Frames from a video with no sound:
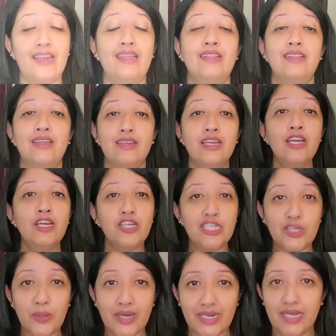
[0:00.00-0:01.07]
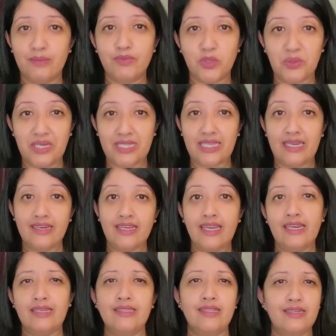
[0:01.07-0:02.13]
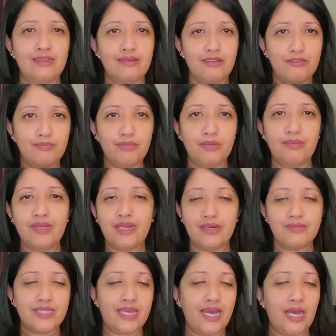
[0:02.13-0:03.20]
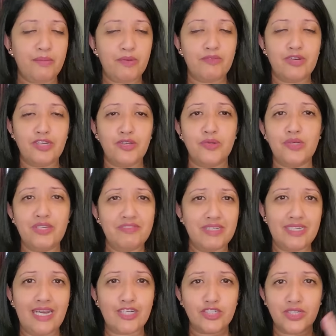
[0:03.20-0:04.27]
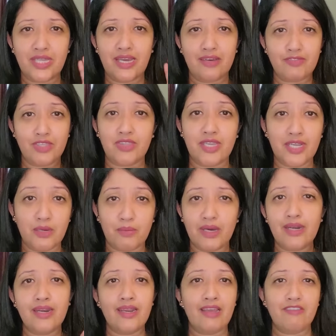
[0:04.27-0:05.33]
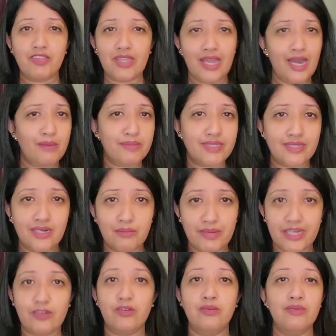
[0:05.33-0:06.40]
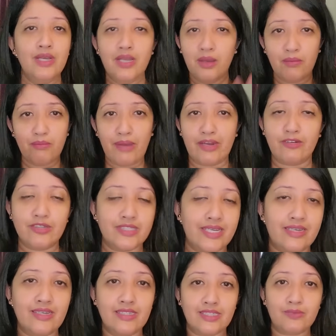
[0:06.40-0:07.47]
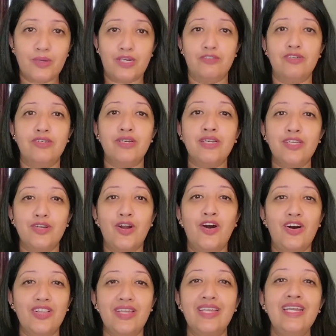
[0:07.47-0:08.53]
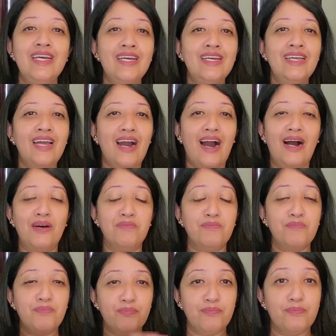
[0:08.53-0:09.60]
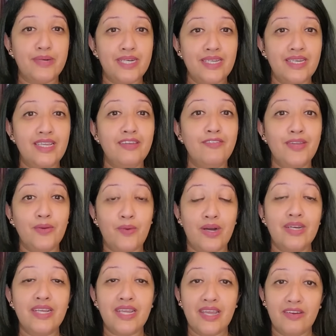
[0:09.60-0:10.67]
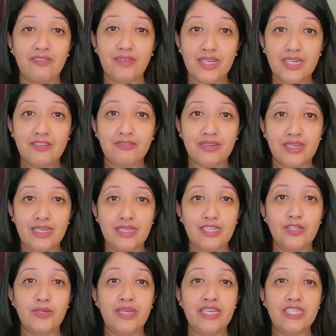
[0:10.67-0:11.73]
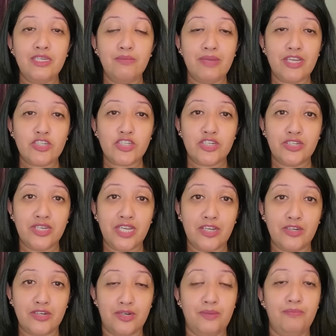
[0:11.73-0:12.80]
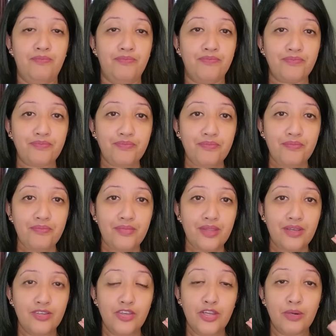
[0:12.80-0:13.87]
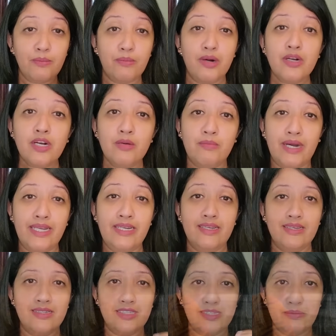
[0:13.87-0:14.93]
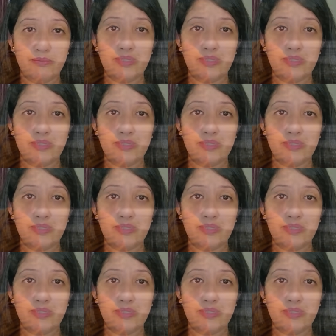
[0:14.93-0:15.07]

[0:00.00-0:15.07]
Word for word: And then you end up doing that again. And then it, it becomes a habit where you don't even actually have to think about it. Everything happens in a micro, seconds, whatever you call it. Um, but if you want to get rid of it, you need to make sure your your monk mind is in